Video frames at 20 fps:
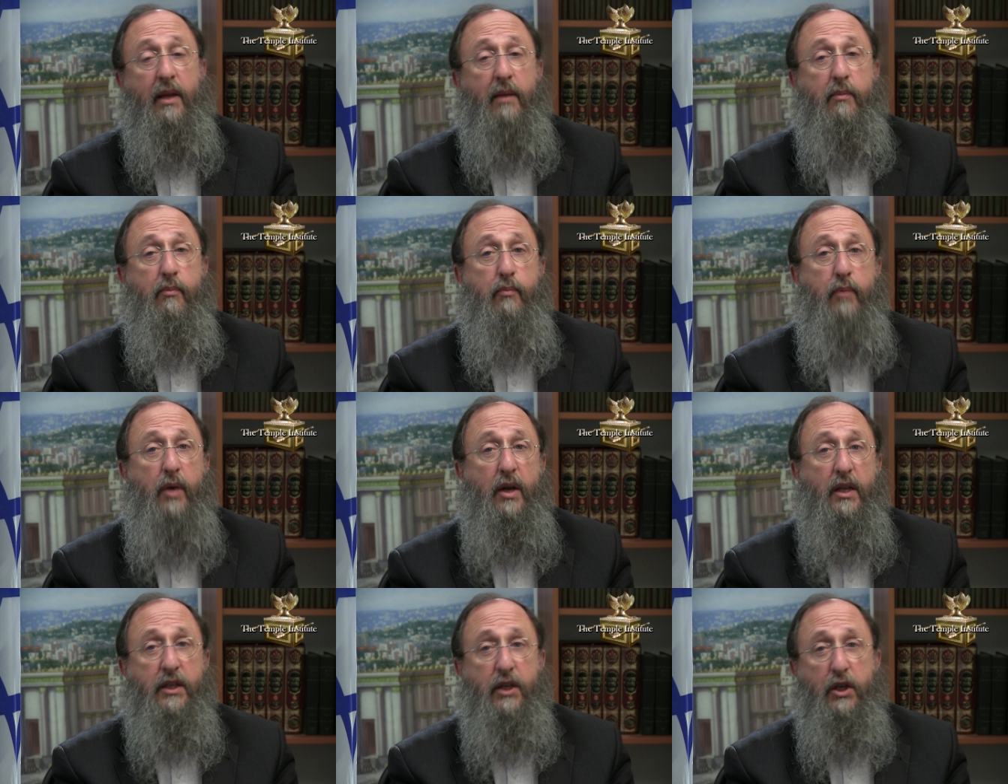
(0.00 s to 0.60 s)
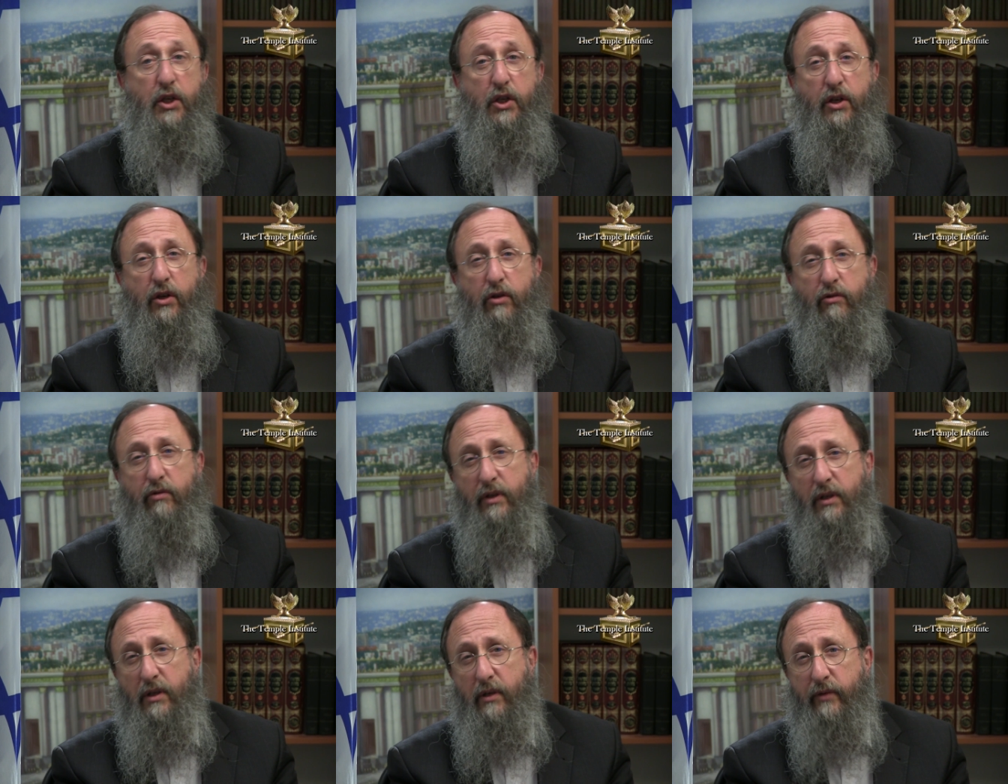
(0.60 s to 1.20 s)
and politician
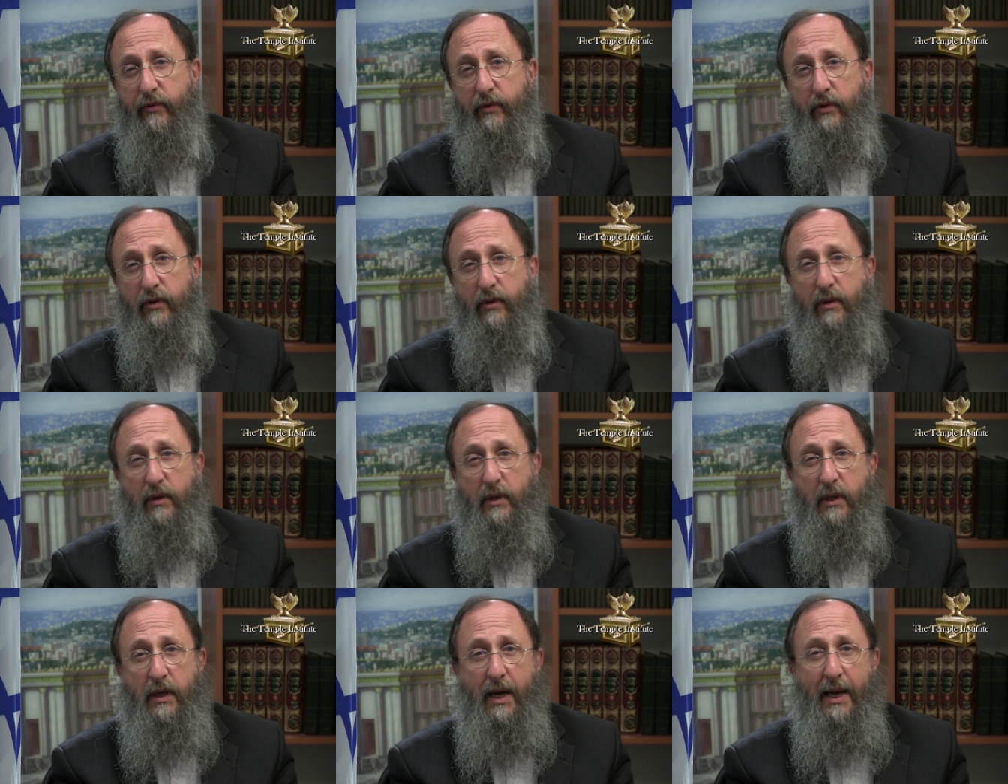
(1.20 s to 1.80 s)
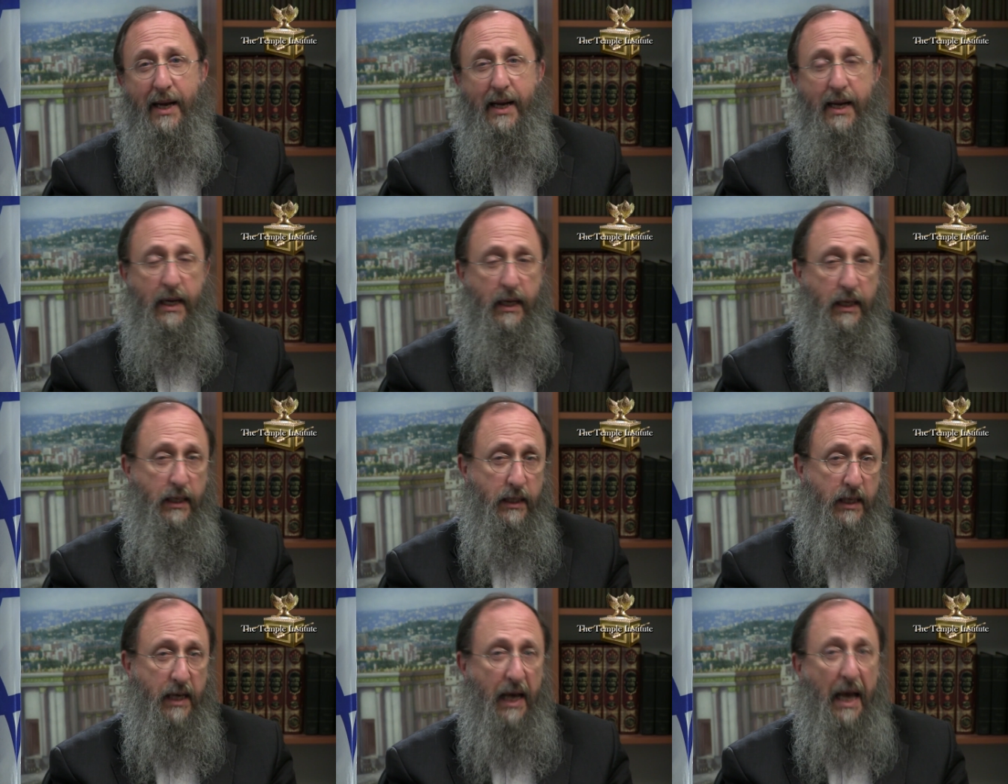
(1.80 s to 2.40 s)
Christopher
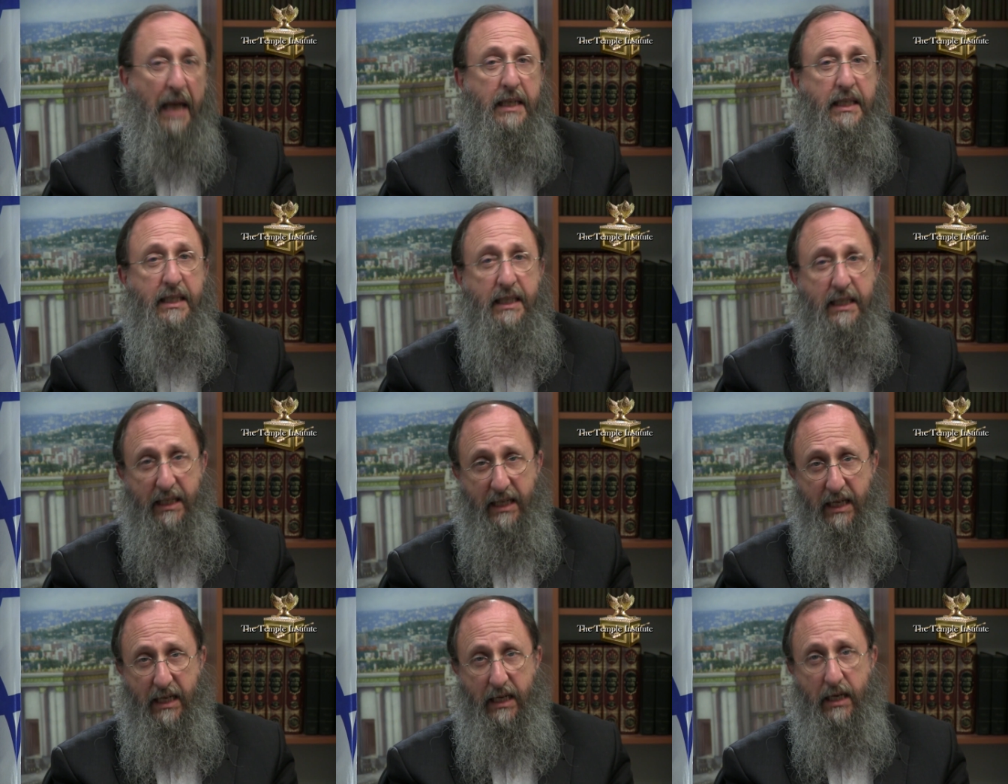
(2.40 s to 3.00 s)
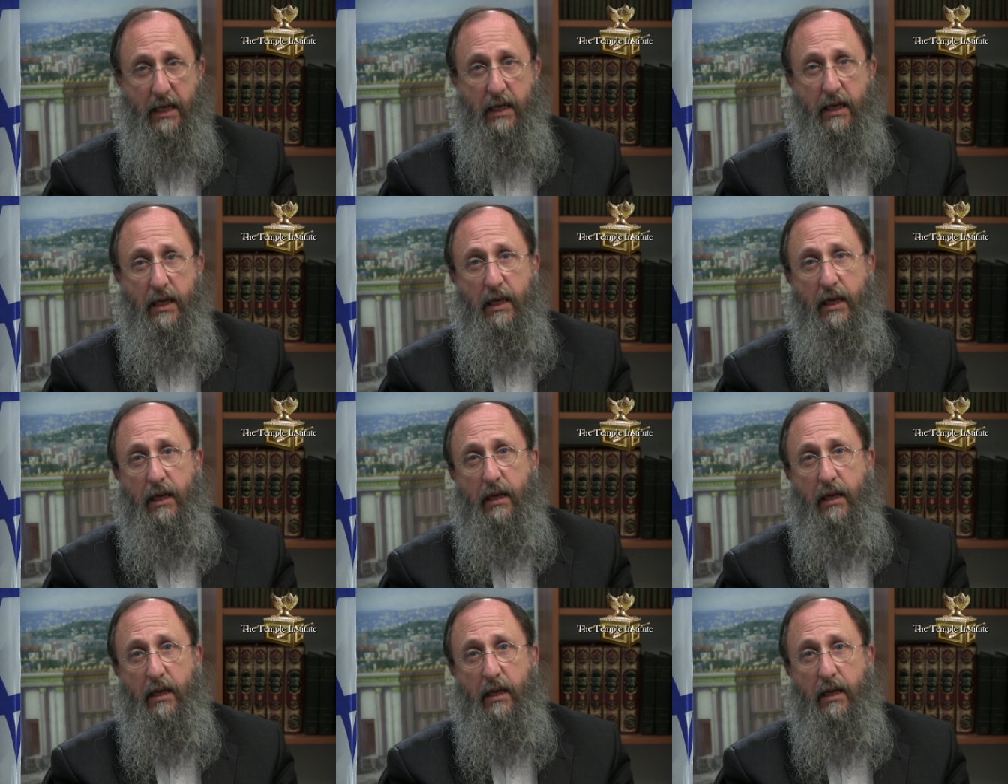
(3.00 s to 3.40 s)
Gadsden,